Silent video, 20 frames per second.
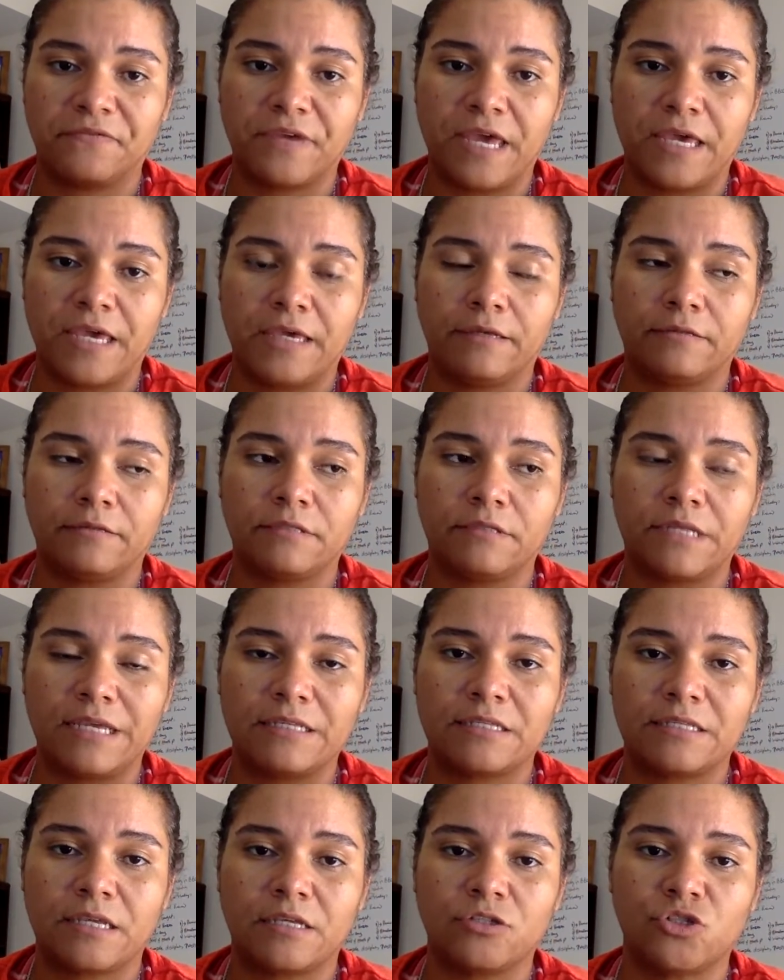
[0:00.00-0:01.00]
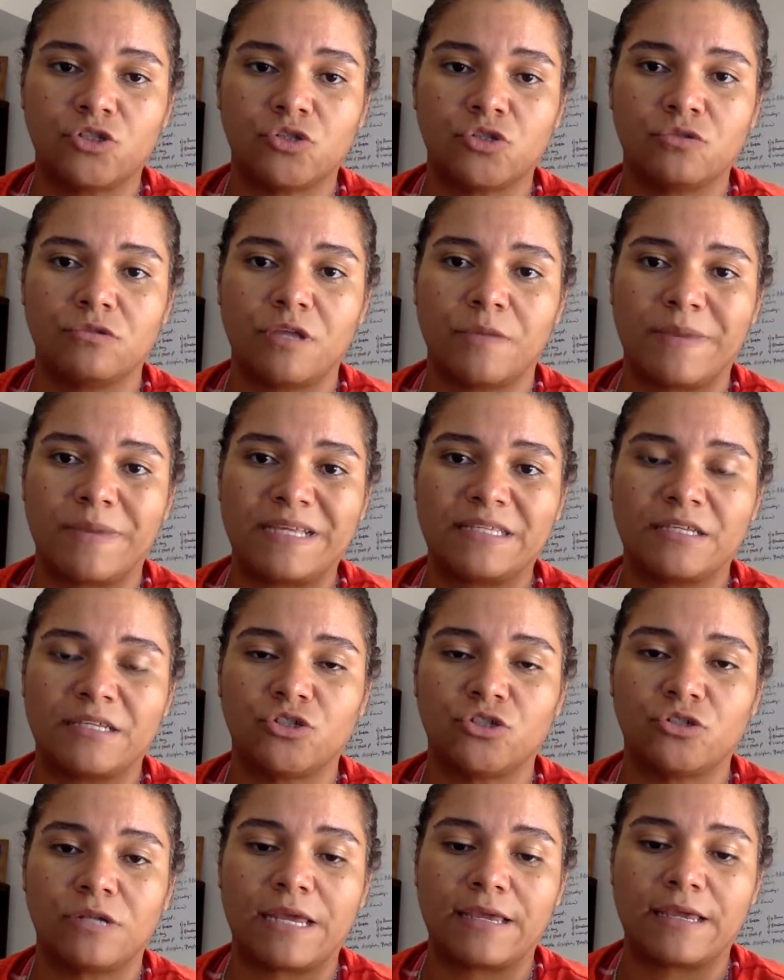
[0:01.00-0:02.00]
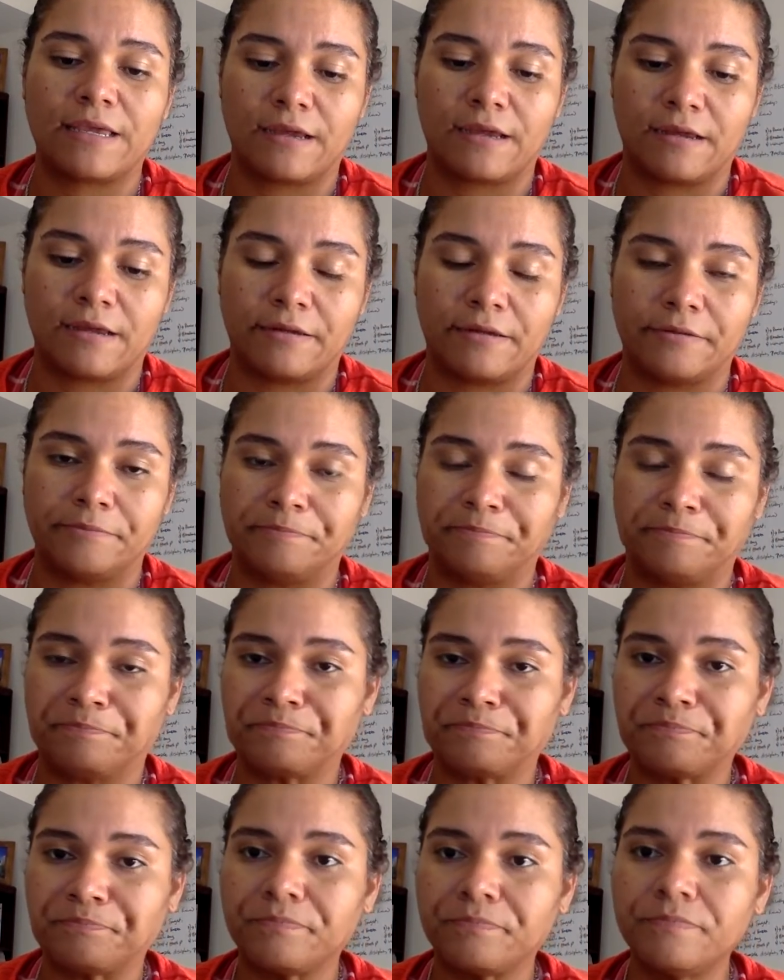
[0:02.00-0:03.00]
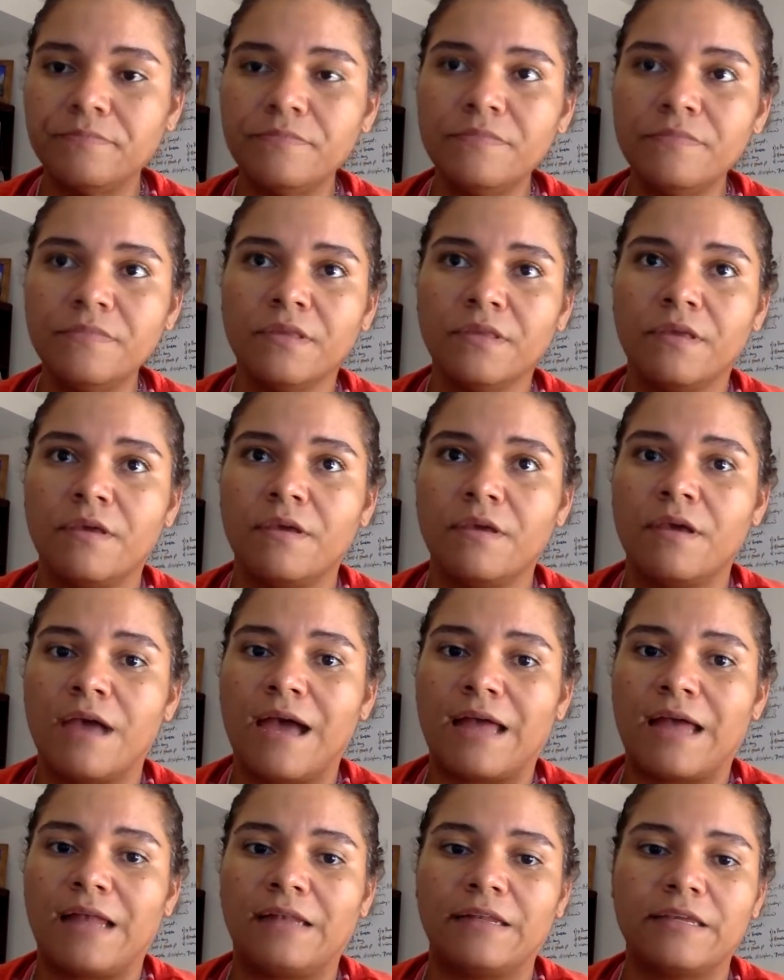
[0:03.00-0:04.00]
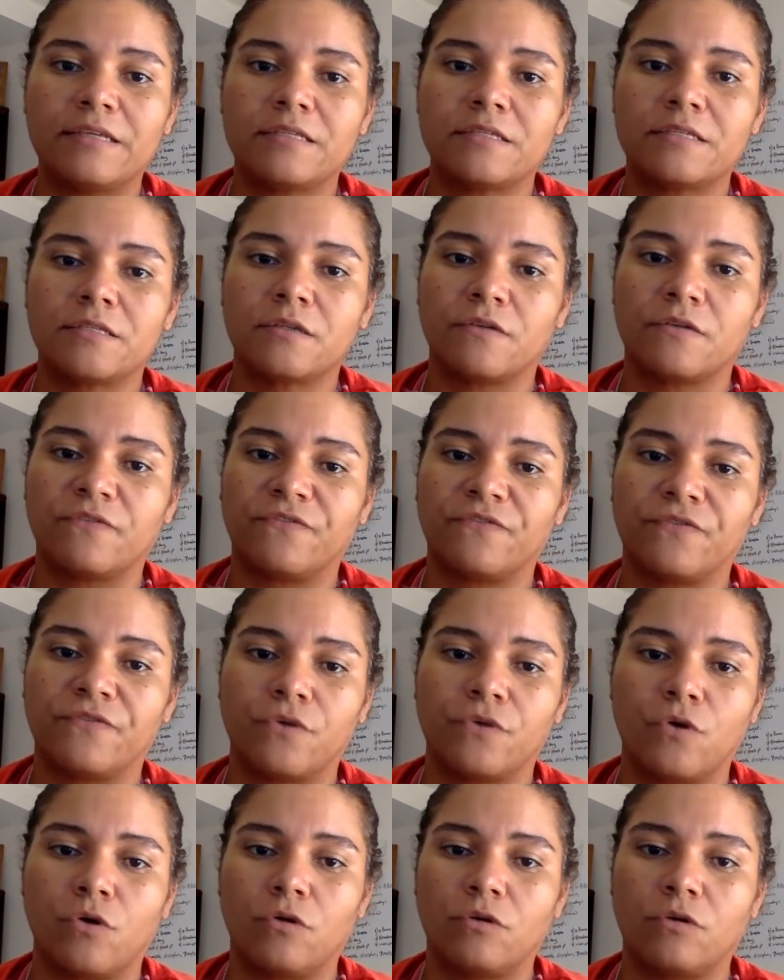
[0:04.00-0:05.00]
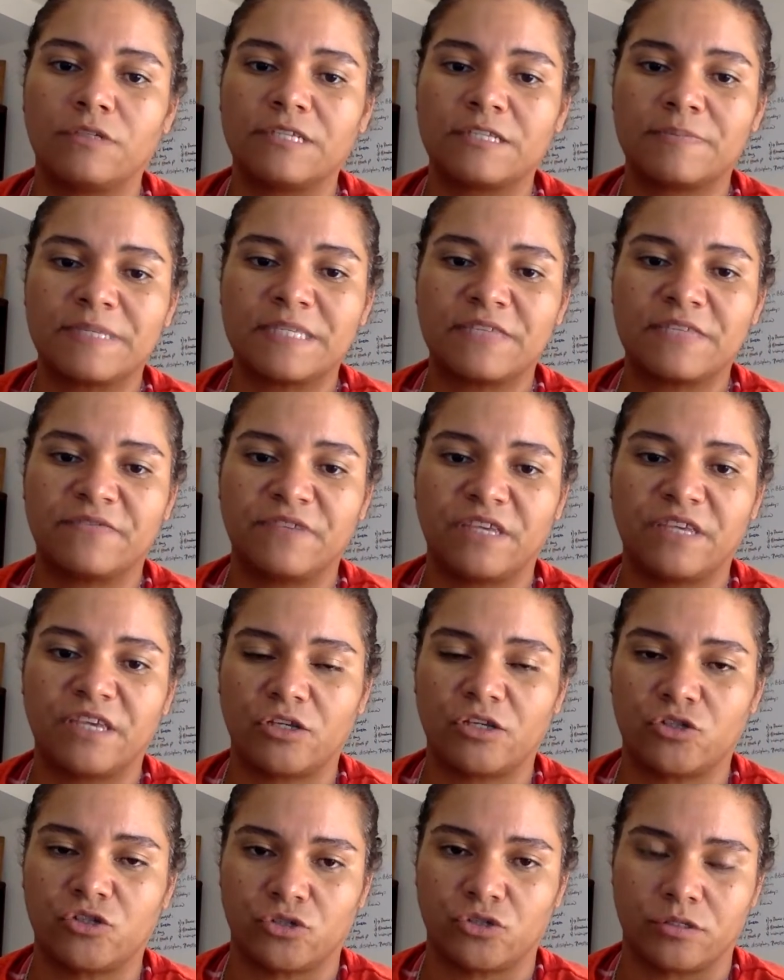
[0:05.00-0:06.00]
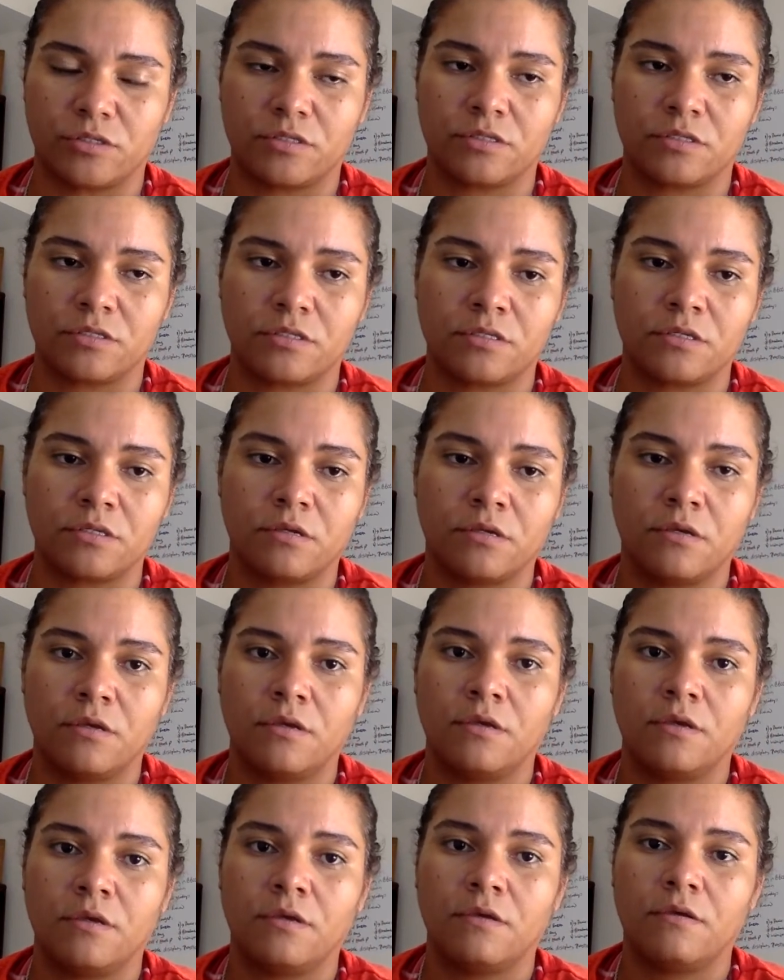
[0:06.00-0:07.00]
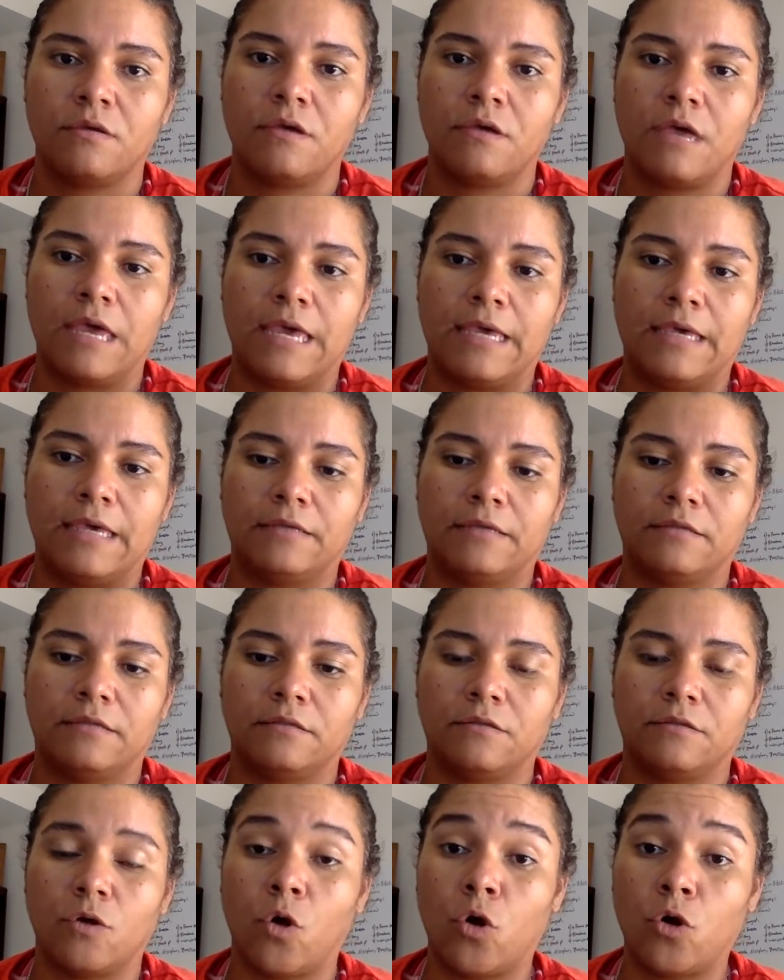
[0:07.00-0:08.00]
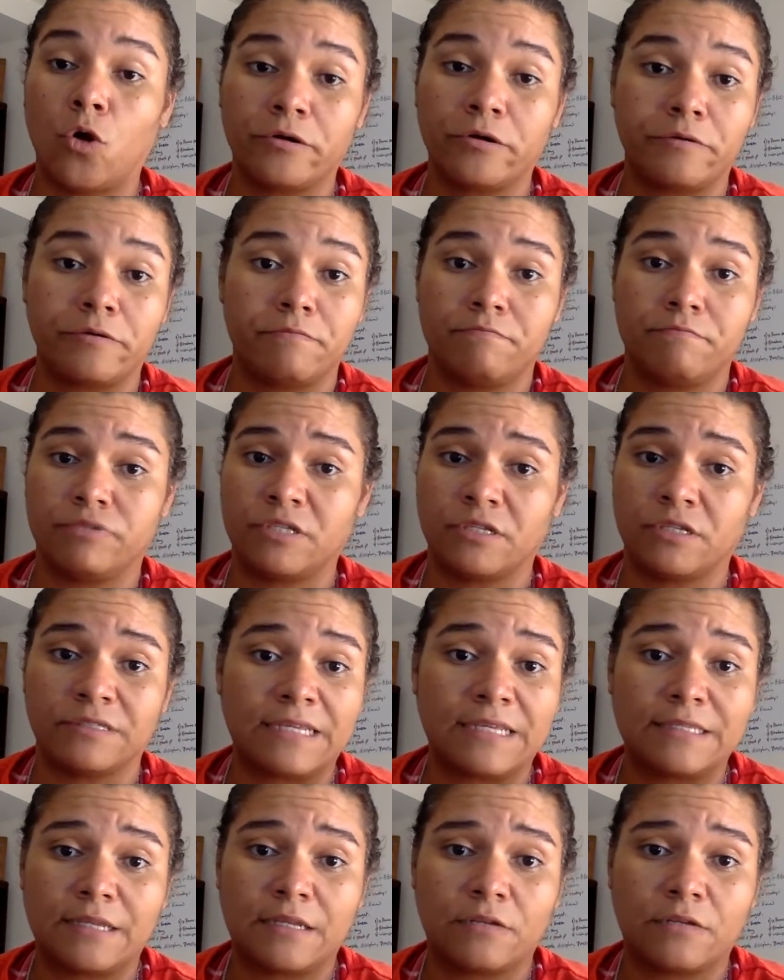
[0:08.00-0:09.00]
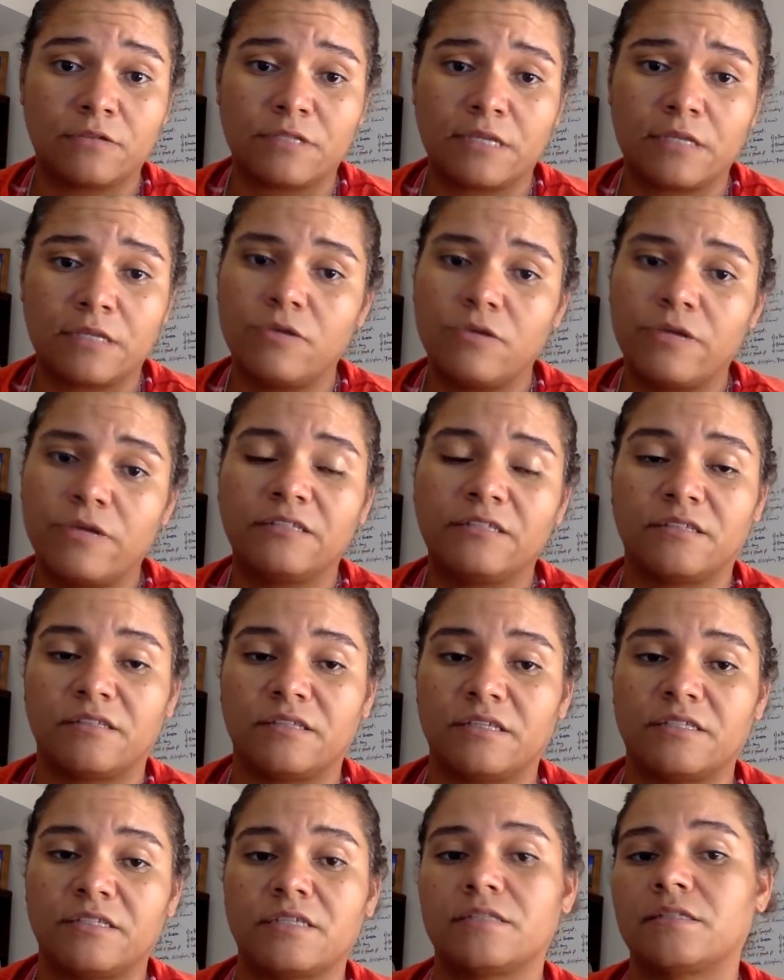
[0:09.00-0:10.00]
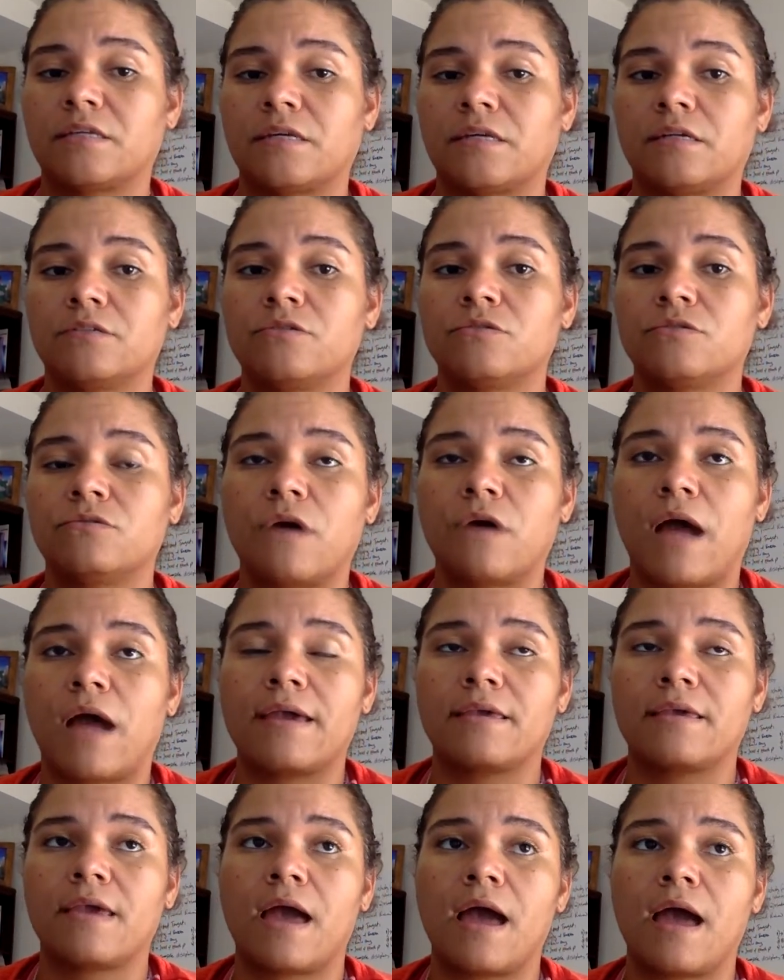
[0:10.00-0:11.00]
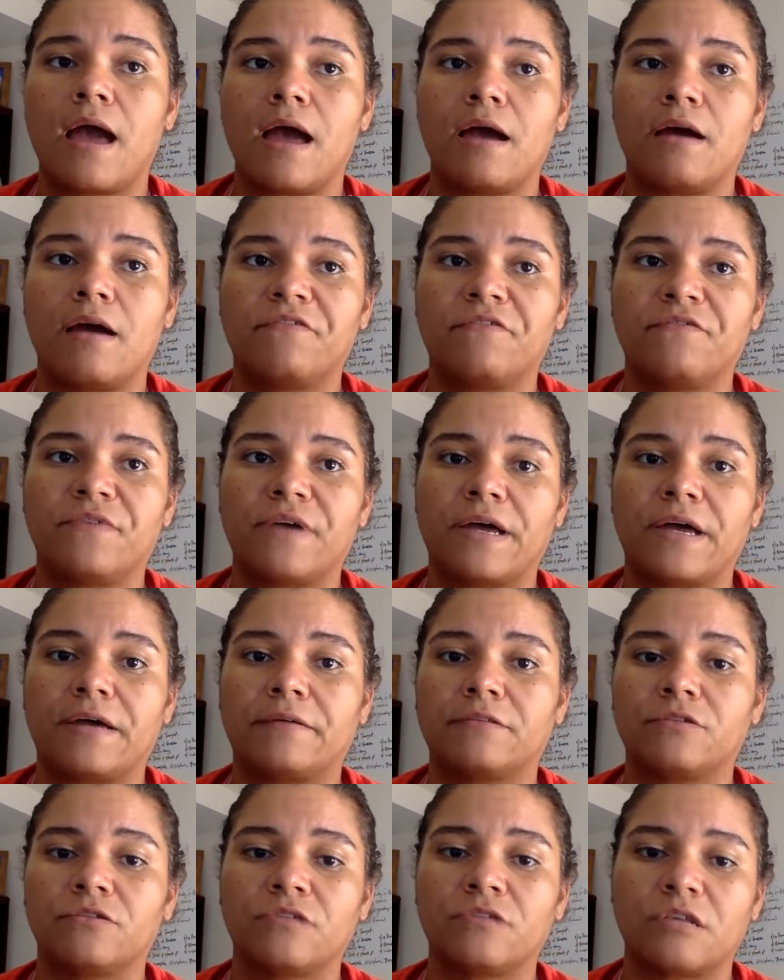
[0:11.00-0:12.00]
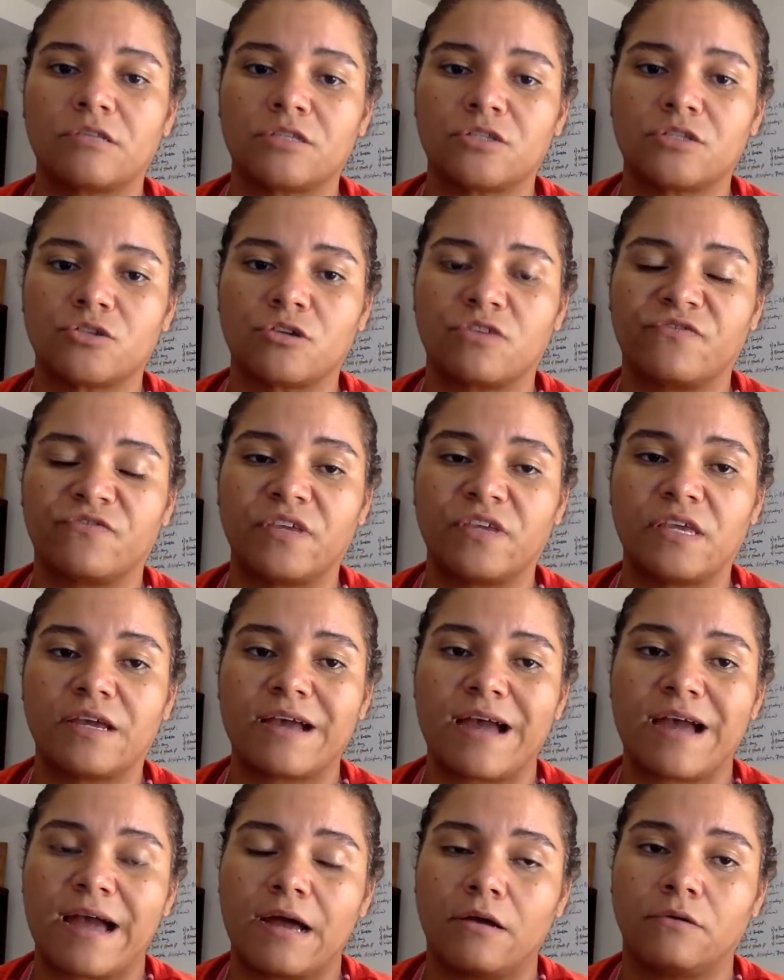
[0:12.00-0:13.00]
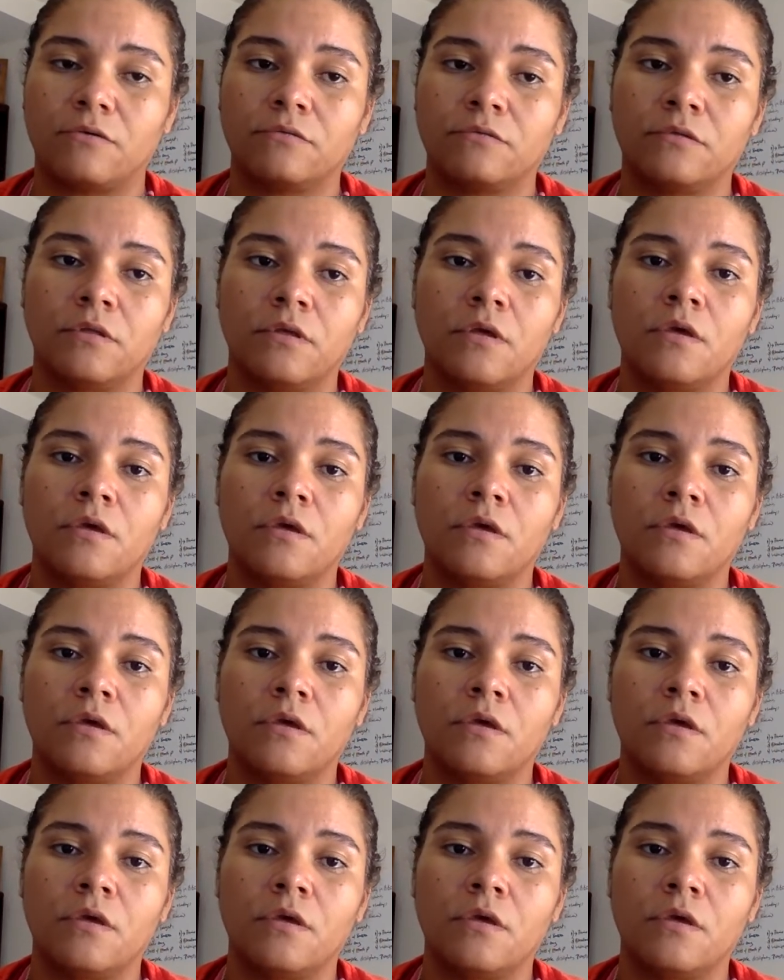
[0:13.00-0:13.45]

And they send you, they might send you like um, a list of all the specifications. And or sometimes they don't send you anything. They just tell you, I have a 2,000 square feet account.